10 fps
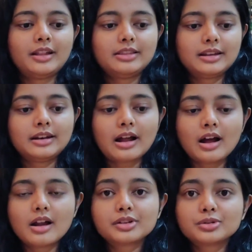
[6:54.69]
There
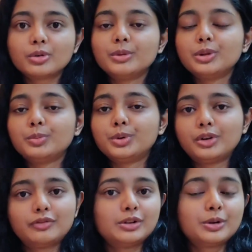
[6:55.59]
are so many
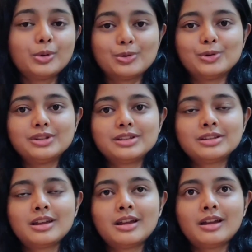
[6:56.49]
beautiful
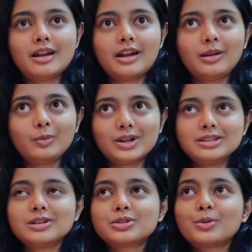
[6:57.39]
quotes, and one
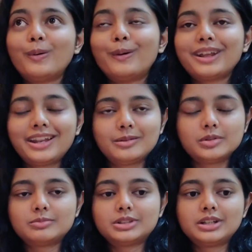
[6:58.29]
such quote I
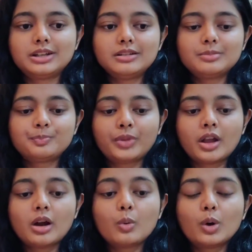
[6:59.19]
remember is,
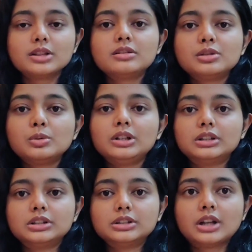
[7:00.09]
"Once you
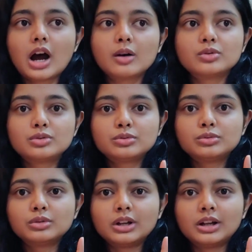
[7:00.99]
learn how
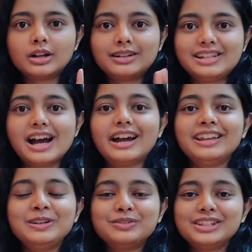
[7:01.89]
to die,
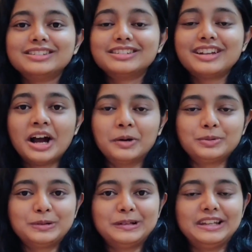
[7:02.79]
you will learn how
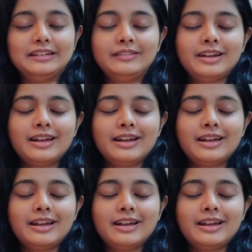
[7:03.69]
to live."